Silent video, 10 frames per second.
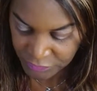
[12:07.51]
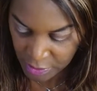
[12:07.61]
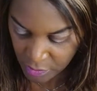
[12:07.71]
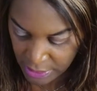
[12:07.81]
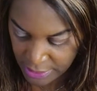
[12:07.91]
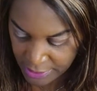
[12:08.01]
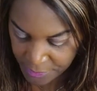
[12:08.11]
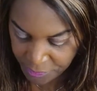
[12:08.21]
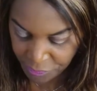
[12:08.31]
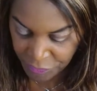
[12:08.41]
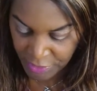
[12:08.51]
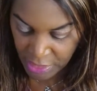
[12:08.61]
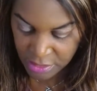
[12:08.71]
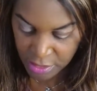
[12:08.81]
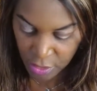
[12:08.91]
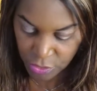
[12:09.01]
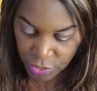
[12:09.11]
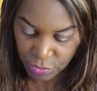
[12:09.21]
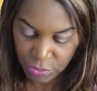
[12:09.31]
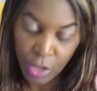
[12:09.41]
Okay. And so,
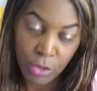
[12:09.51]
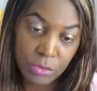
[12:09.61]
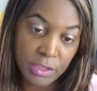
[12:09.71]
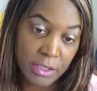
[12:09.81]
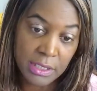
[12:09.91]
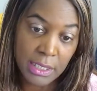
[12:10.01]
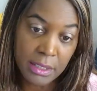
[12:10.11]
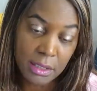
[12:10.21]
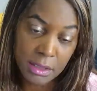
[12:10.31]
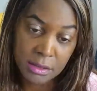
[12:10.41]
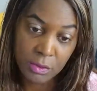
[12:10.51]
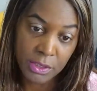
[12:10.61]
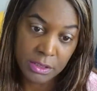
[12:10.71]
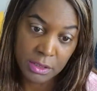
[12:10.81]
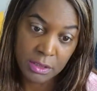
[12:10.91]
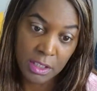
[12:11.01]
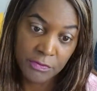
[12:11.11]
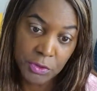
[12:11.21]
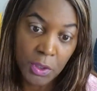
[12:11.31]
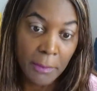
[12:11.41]
there's a lot of consequences
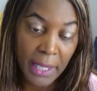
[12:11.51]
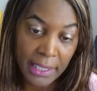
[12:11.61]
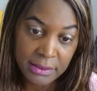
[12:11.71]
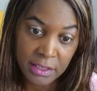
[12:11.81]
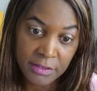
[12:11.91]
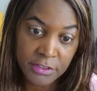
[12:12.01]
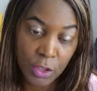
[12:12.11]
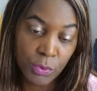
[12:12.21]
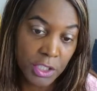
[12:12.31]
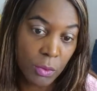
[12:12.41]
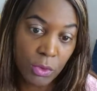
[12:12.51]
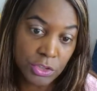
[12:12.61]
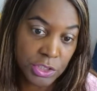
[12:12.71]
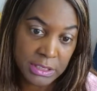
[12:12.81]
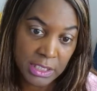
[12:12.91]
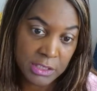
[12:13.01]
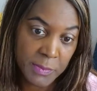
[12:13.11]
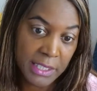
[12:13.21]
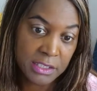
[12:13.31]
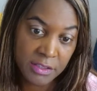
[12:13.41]
if you are positive. So we don't want you to test
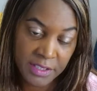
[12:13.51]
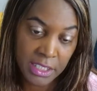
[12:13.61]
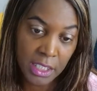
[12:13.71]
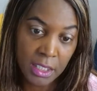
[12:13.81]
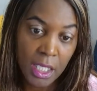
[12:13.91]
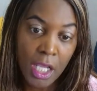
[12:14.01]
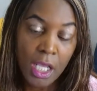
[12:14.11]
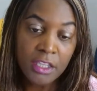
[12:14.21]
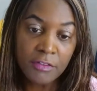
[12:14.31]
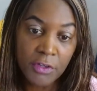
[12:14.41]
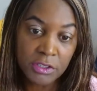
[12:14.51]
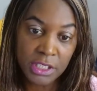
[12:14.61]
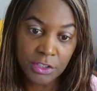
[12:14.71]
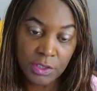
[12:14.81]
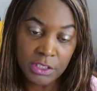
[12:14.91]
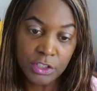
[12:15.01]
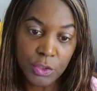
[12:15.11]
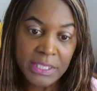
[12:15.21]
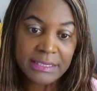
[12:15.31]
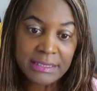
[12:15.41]
positive again. The first thing you need to do
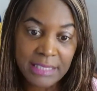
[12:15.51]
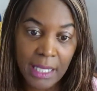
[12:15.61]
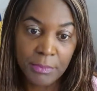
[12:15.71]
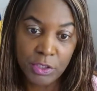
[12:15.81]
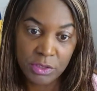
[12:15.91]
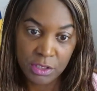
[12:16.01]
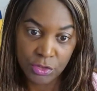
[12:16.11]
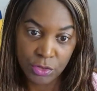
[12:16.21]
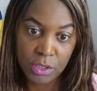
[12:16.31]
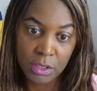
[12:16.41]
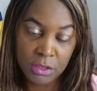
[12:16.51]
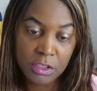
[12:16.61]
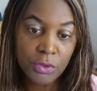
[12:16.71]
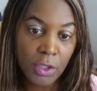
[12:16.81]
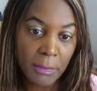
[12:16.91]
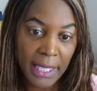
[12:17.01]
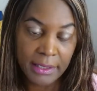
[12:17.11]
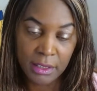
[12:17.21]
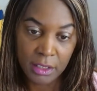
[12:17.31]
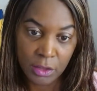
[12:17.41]
is stop using the drug so your body
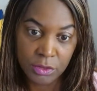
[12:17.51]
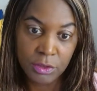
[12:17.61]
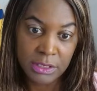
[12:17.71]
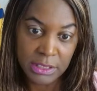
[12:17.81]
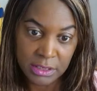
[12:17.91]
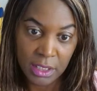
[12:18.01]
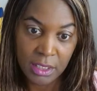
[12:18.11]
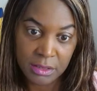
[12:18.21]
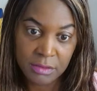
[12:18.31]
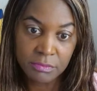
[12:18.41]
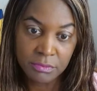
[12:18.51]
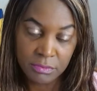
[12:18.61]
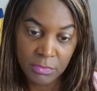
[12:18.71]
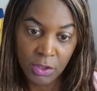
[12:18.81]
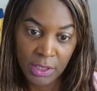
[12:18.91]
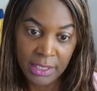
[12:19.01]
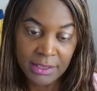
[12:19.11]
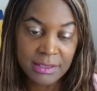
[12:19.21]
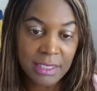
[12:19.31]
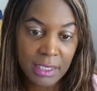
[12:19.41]
can go through the detox. Okay. The
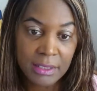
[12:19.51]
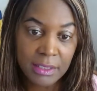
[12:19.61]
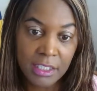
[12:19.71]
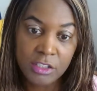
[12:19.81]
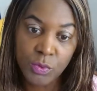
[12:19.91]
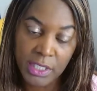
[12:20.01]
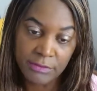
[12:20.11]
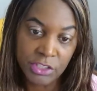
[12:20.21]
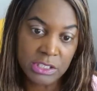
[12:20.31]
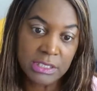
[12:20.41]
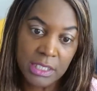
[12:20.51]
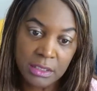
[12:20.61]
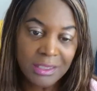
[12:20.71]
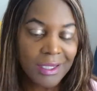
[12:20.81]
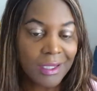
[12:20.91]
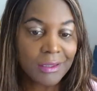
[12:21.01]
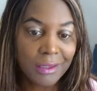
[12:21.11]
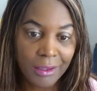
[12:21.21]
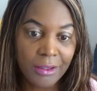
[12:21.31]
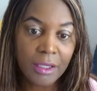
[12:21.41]
second thing is what I've just did.
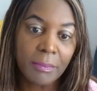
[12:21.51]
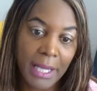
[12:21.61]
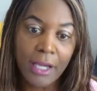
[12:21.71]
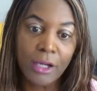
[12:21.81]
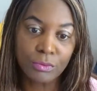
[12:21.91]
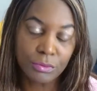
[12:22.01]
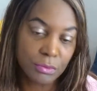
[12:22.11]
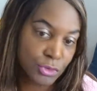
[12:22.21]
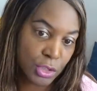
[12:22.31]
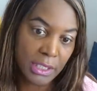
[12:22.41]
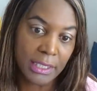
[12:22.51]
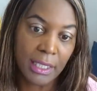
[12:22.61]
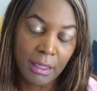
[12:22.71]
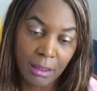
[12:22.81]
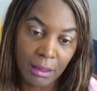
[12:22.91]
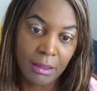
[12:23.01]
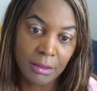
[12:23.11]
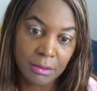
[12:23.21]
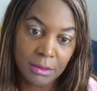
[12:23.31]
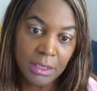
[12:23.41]
Learn about drug and
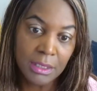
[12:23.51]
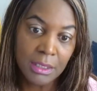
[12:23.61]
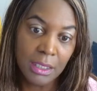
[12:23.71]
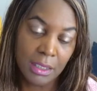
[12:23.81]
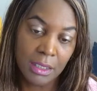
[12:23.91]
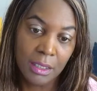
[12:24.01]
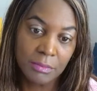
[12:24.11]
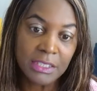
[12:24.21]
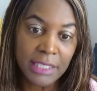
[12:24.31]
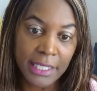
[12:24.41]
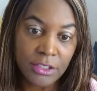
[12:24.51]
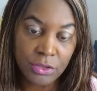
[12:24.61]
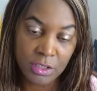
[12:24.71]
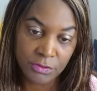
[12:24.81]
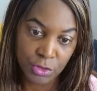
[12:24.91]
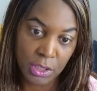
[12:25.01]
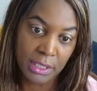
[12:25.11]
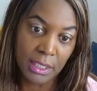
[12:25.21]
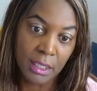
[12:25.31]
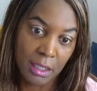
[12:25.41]
alcohol, the dangers of drug
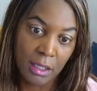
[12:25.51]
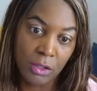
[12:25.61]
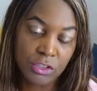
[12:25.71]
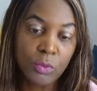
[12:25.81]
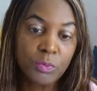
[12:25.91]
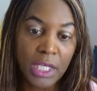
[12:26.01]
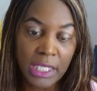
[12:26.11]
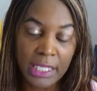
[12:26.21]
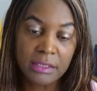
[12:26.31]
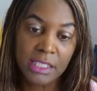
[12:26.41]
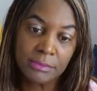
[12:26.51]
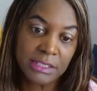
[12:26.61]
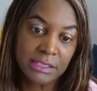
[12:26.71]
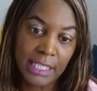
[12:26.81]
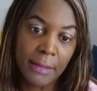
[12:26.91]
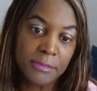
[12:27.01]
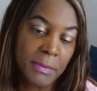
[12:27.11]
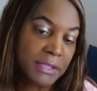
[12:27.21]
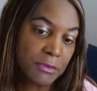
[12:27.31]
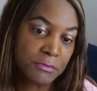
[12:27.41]
and alcohol. So a lot of times the SAP
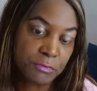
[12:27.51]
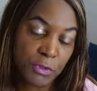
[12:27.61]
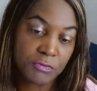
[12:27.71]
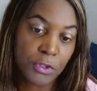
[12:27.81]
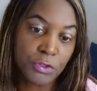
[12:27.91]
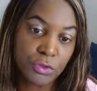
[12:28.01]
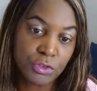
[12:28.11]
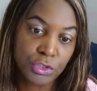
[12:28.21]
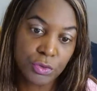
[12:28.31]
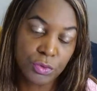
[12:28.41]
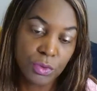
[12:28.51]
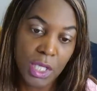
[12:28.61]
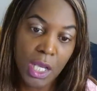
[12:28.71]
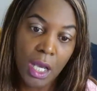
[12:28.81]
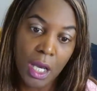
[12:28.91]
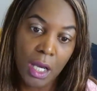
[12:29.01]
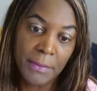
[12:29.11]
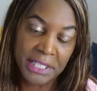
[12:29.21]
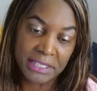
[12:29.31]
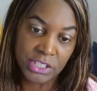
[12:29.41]
may refer you to
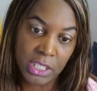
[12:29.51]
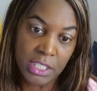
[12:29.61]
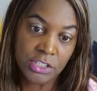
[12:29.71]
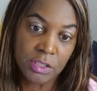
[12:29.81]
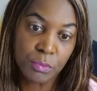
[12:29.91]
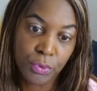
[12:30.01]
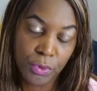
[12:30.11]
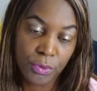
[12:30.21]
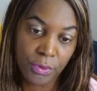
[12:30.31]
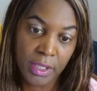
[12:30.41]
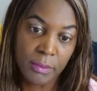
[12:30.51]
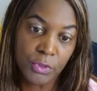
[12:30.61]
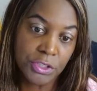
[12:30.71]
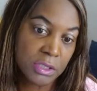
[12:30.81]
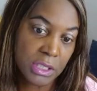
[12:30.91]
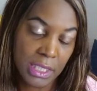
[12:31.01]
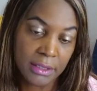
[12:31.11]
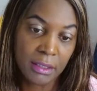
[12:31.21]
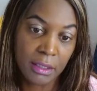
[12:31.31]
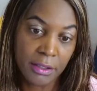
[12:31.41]
an education program where you can kind
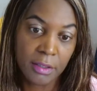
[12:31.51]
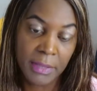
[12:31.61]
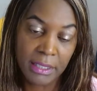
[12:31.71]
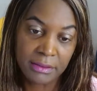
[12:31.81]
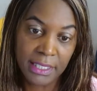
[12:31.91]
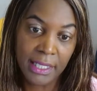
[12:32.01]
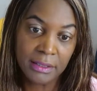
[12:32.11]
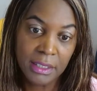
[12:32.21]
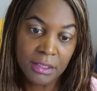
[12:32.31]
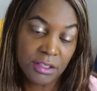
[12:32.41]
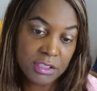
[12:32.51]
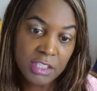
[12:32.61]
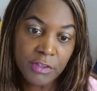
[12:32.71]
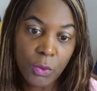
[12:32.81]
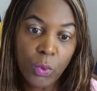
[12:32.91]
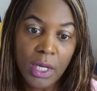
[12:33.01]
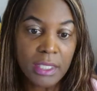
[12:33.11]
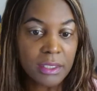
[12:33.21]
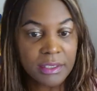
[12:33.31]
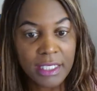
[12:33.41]
of learn about that. There's even
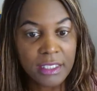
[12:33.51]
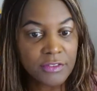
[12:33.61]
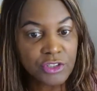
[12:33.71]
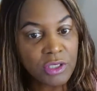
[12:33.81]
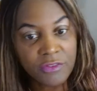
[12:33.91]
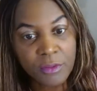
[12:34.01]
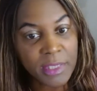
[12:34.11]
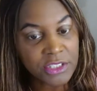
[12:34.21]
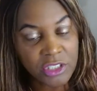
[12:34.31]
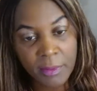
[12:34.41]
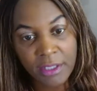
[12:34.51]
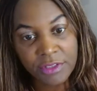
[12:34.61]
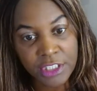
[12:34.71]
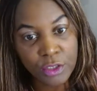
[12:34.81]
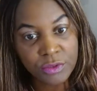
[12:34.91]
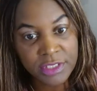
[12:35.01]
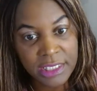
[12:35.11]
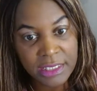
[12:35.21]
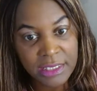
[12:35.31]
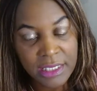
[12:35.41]
one that gives you information about DOT
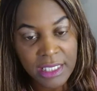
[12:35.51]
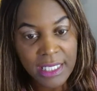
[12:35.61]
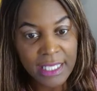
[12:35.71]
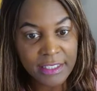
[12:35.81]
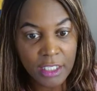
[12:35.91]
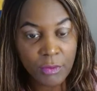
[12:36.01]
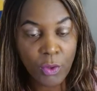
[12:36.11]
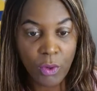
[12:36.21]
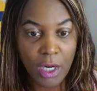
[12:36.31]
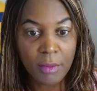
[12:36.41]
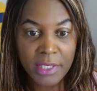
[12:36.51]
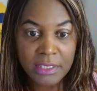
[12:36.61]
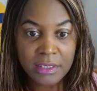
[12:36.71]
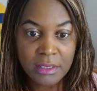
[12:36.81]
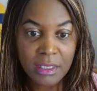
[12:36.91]
and their requirements.